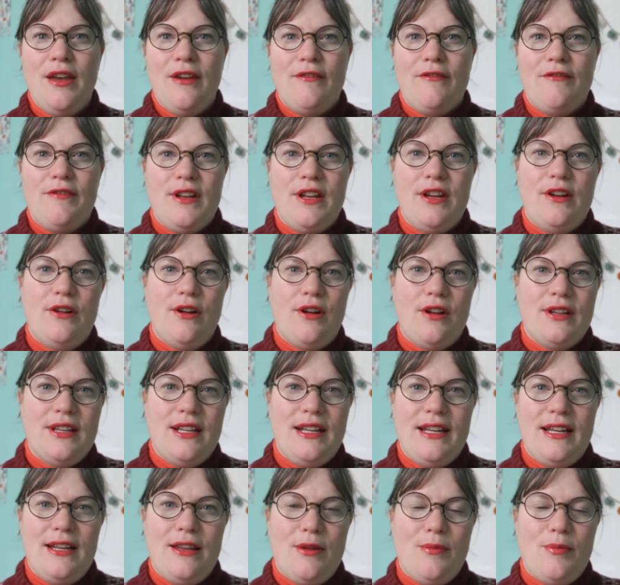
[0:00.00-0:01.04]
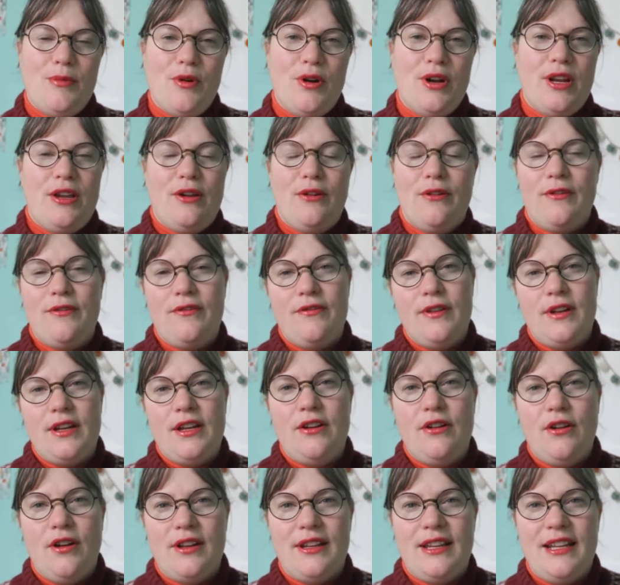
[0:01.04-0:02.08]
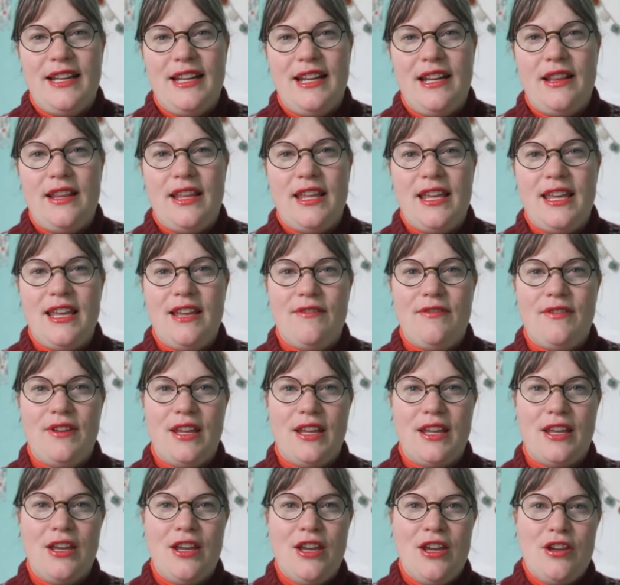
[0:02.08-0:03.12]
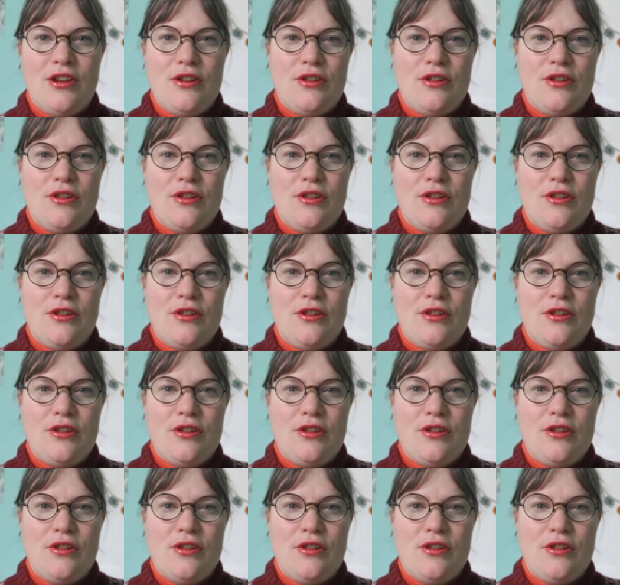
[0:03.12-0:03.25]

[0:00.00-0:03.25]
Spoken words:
fit it all in the morning or fit it all in the evening,